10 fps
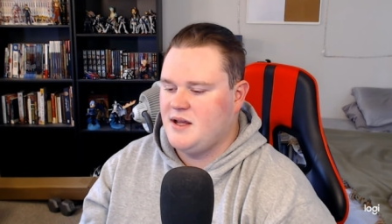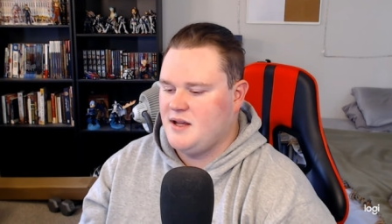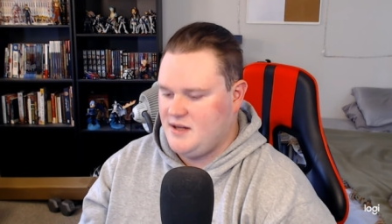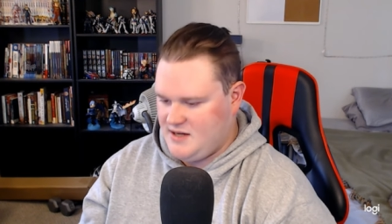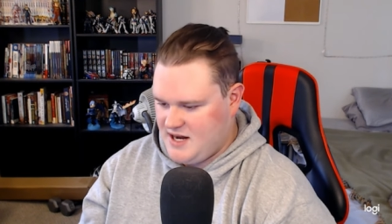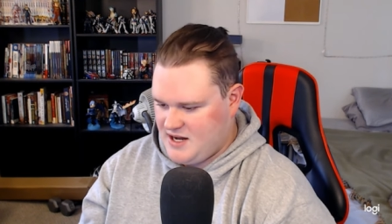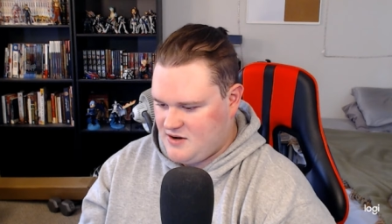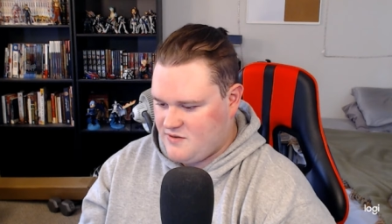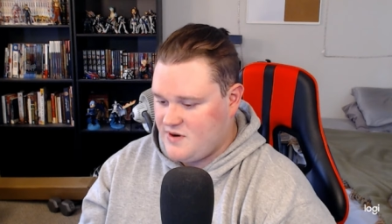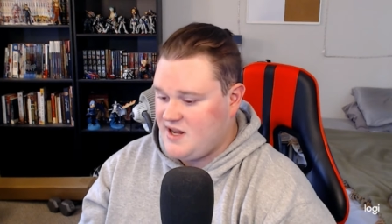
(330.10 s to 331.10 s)

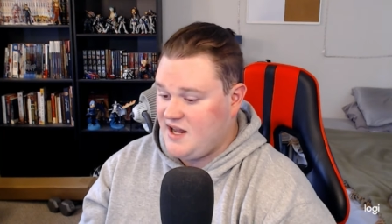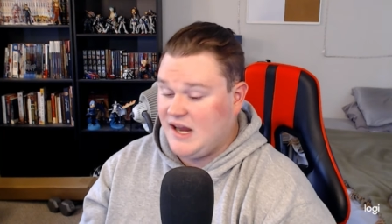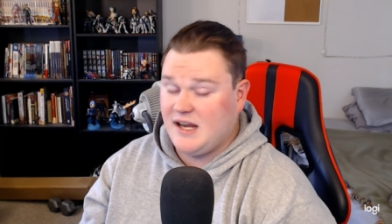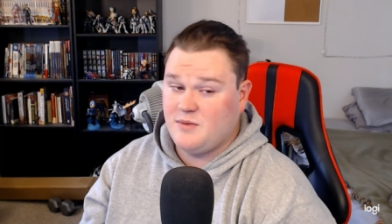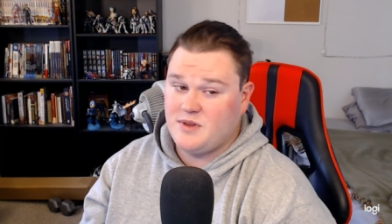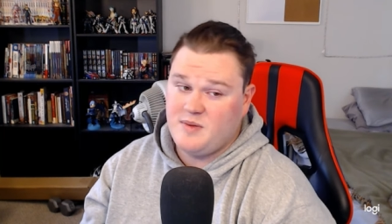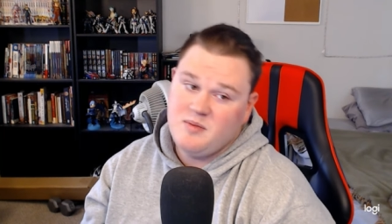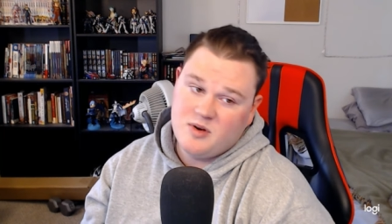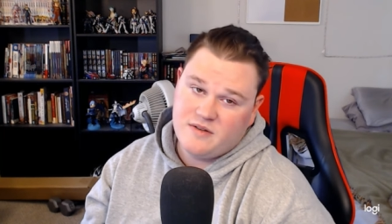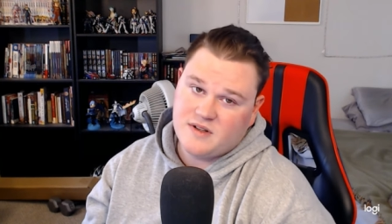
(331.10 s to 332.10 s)
now and with me
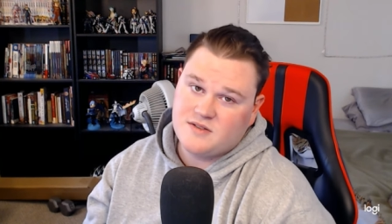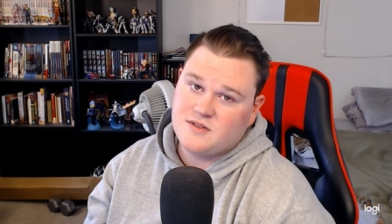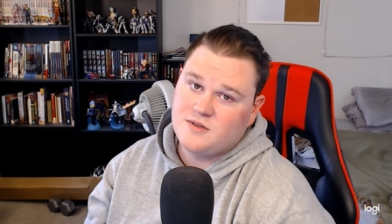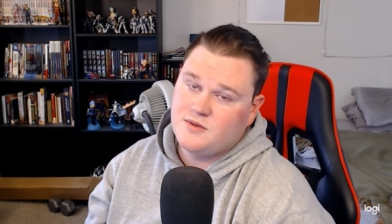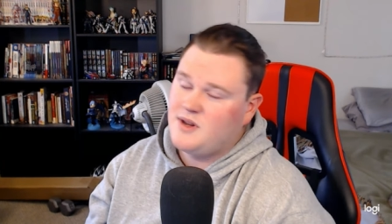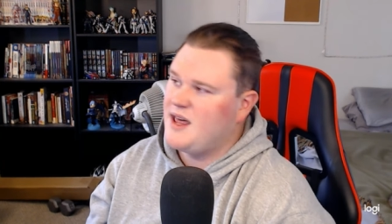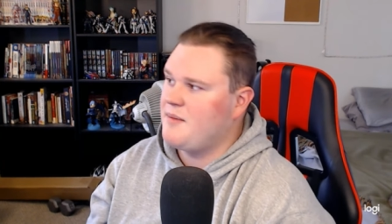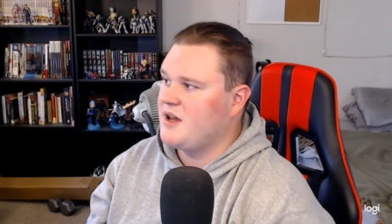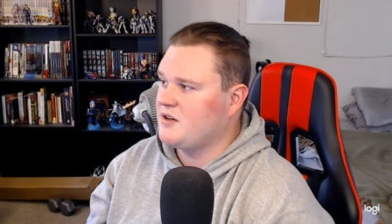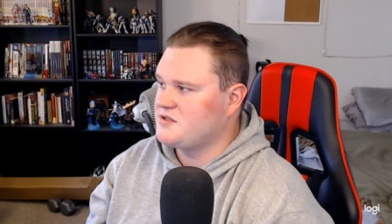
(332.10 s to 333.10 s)
moving soon, that
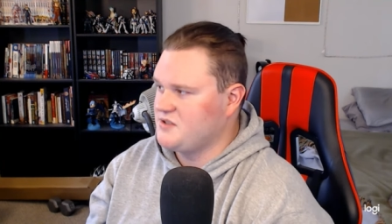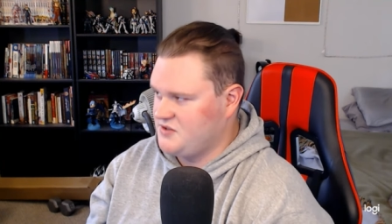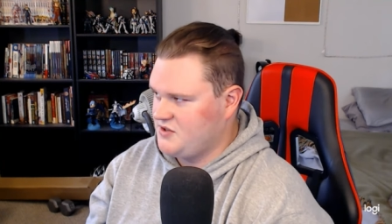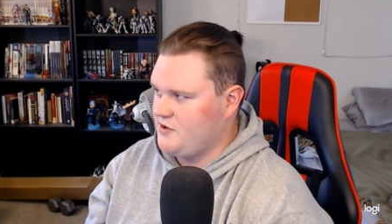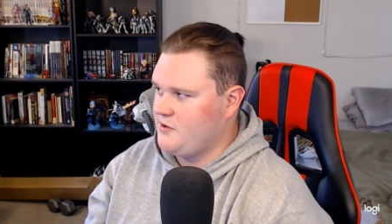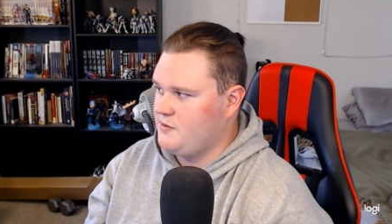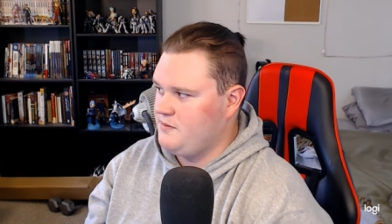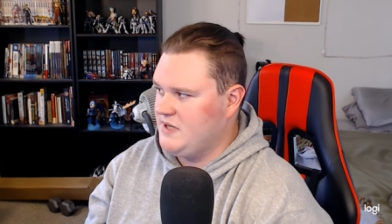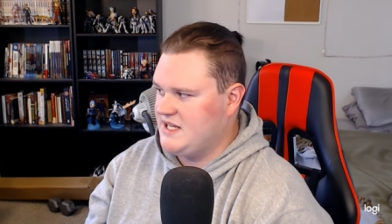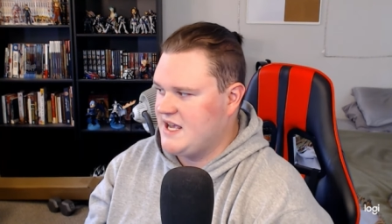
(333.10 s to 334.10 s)
might also slow
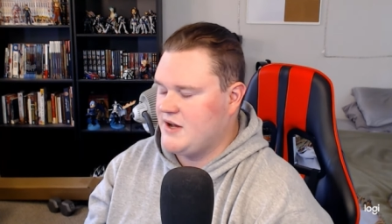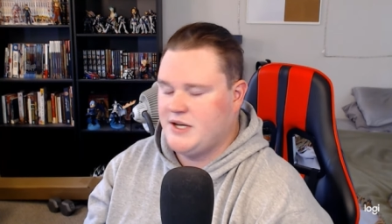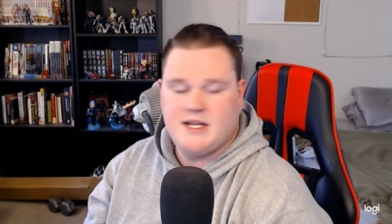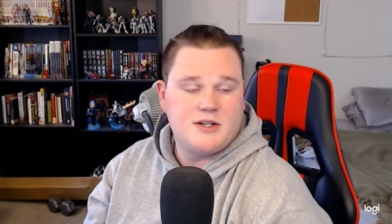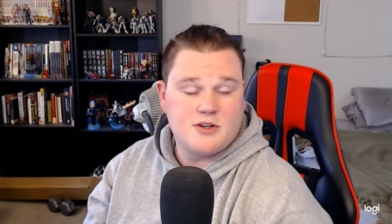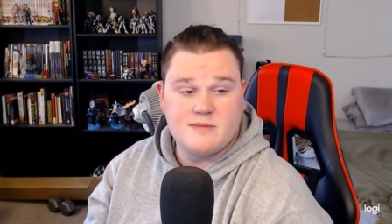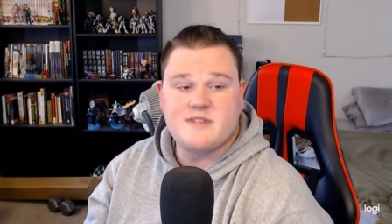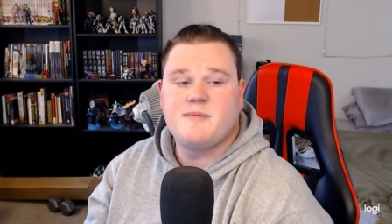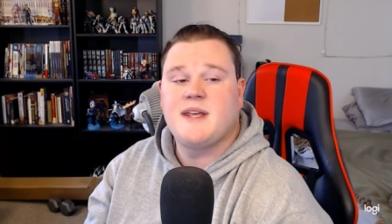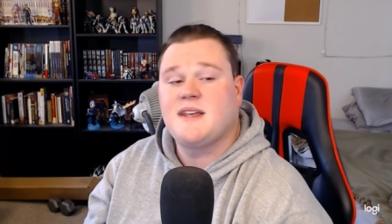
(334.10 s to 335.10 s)
me down in terms of making